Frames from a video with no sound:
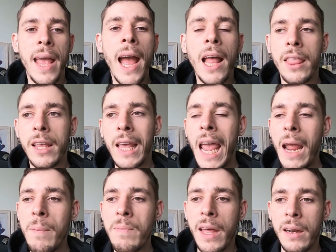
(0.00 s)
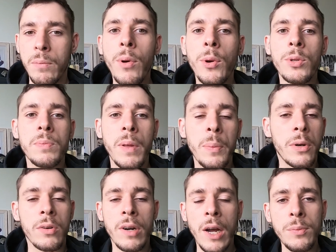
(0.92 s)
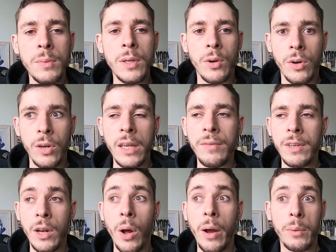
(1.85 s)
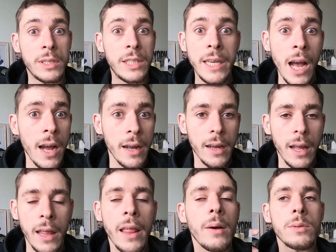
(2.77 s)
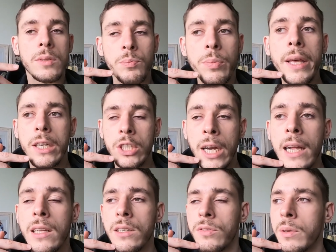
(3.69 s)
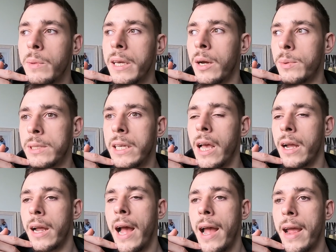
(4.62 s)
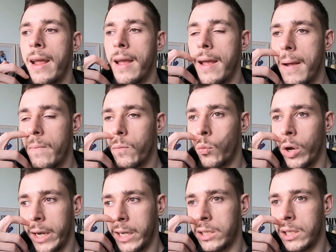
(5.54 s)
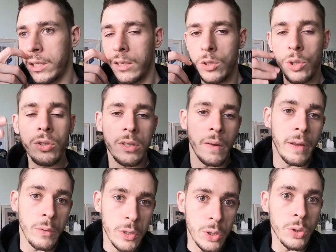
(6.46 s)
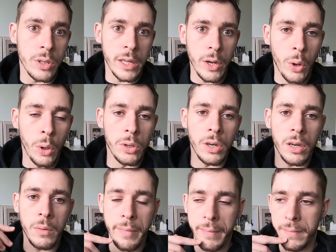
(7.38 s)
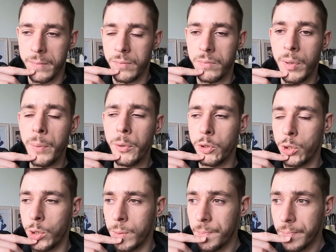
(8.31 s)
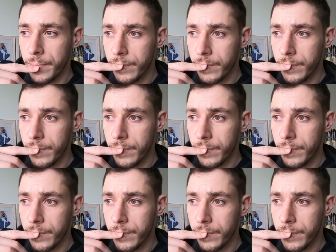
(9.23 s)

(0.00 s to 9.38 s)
at the game than most people around me, or even, you know, I was young and that was a big challenge for me. I was a young guy wanting to do something which usually older people do,